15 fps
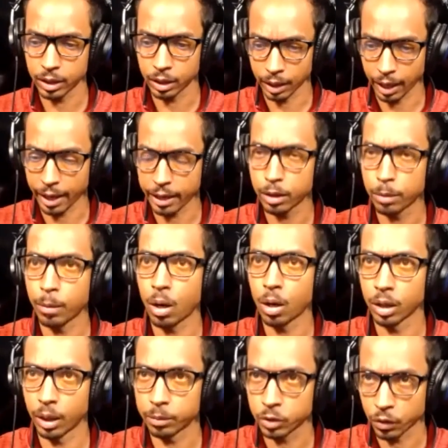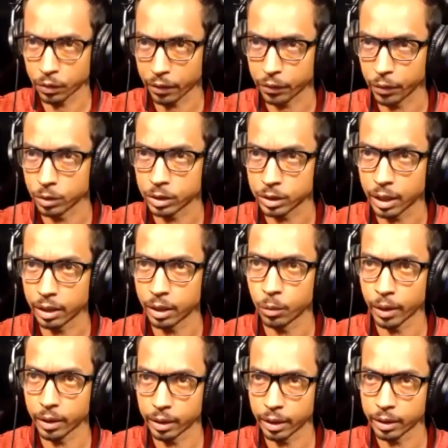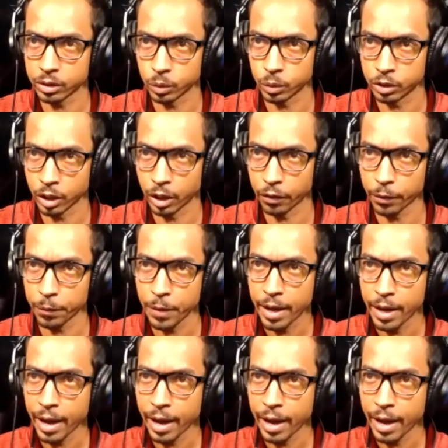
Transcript: lined them all up so that they're standing right next to each other.